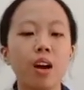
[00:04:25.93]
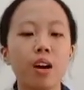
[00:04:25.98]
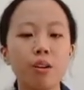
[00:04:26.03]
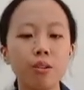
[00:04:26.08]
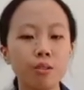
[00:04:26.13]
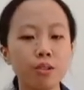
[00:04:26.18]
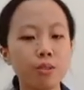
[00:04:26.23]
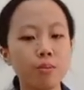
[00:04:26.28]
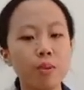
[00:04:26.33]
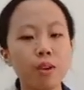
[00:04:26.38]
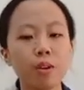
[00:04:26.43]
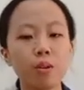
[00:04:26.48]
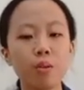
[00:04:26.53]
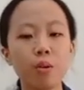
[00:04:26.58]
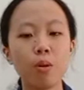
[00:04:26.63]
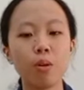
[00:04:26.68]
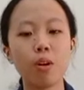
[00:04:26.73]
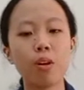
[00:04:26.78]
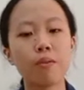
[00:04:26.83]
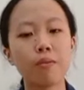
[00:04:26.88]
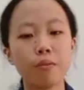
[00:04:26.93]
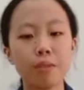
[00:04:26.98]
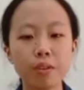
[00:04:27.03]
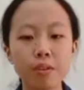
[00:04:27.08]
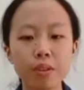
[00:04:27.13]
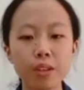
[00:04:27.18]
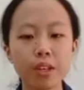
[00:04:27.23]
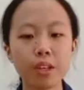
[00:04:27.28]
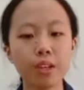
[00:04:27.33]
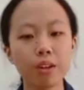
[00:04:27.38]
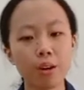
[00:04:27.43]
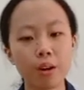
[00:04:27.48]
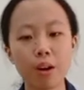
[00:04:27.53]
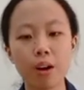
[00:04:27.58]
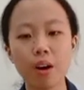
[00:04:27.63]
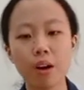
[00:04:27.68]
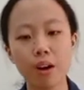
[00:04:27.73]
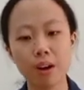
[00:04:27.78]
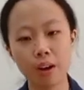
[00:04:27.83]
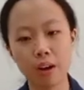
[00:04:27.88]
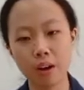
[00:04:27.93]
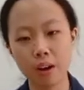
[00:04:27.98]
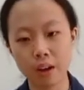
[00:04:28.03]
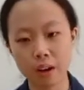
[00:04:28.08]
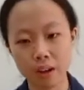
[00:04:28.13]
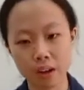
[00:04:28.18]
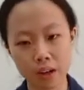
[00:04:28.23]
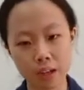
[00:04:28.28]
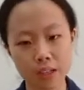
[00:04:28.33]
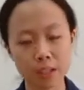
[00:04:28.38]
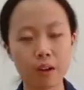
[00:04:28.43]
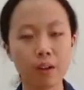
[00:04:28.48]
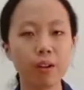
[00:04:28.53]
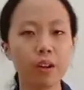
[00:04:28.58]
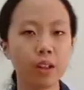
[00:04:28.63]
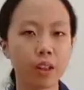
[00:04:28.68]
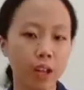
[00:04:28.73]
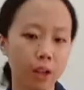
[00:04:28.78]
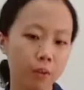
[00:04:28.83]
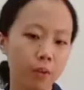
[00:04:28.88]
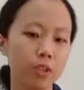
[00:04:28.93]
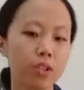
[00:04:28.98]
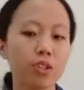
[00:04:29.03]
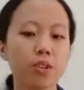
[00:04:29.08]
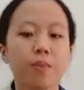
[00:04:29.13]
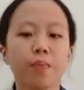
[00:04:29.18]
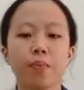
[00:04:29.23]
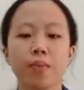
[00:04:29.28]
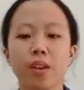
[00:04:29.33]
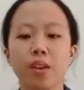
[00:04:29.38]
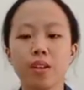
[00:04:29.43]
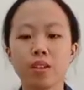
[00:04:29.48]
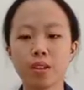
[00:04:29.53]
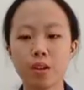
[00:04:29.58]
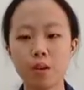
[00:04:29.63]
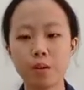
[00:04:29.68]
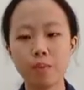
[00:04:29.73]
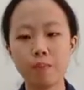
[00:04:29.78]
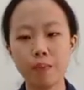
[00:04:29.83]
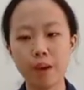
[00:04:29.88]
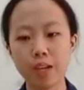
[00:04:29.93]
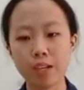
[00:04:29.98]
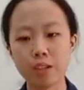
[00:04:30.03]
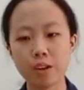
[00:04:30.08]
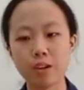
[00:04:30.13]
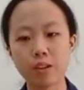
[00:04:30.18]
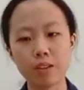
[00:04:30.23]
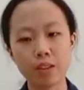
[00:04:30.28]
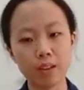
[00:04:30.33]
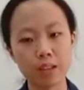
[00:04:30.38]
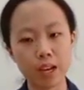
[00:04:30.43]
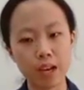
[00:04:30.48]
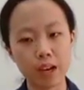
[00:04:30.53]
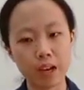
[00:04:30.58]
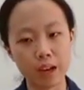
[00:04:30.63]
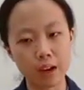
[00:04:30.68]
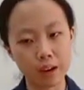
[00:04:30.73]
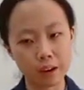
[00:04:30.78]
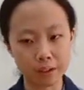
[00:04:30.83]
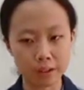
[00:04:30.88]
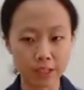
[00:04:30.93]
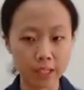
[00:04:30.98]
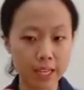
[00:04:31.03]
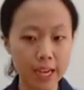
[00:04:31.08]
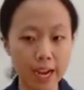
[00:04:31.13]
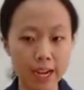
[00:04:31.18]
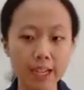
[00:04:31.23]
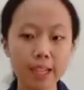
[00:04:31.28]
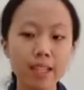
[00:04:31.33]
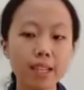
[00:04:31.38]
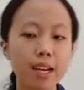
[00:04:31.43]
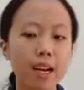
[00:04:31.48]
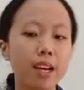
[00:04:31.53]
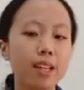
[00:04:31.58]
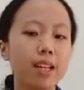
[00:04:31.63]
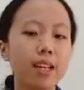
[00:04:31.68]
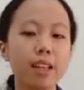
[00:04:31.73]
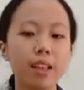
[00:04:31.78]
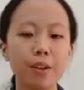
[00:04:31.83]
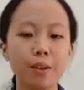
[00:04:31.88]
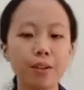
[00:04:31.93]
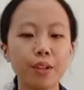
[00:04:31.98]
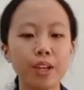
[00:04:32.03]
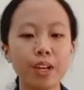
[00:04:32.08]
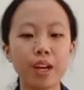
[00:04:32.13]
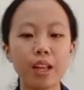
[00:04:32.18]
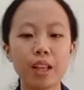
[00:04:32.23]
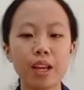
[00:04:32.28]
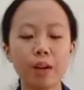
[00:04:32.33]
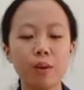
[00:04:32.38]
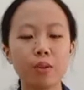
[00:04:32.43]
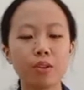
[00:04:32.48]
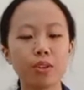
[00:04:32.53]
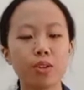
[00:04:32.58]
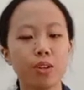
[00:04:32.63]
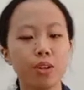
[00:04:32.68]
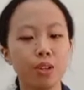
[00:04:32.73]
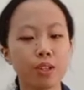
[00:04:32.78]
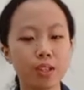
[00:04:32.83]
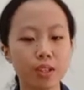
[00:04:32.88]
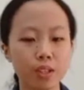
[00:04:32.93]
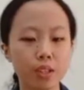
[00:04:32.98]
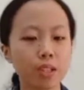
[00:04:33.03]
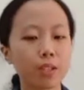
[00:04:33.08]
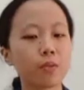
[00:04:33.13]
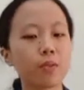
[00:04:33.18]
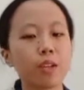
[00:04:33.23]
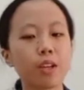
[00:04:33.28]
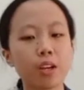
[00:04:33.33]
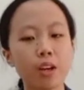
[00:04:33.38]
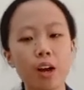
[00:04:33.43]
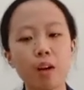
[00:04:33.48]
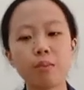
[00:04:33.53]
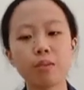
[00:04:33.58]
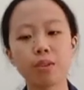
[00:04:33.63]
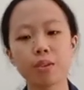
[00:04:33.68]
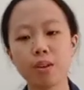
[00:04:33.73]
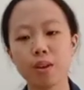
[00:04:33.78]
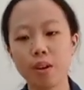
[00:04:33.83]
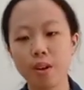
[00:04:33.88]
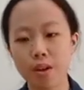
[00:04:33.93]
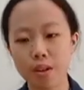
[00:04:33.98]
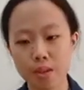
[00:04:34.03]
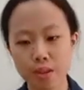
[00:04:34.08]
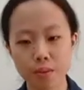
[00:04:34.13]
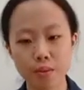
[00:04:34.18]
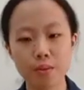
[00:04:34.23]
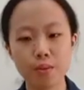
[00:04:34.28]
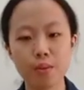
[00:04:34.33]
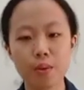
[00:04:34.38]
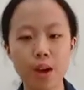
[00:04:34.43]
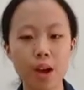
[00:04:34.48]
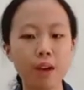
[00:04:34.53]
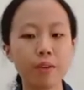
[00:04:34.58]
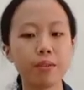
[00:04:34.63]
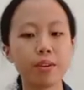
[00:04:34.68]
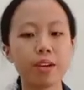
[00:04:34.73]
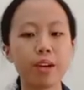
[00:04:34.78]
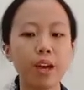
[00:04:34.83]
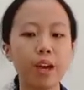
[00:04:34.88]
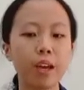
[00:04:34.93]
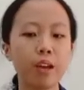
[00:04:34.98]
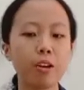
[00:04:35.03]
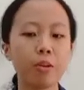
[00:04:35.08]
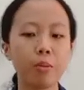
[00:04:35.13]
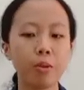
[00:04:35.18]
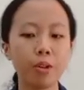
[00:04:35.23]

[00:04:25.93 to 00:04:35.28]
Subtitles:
ultimate goal of learning a target language. So based on the idea that learning a language successfully comes through having a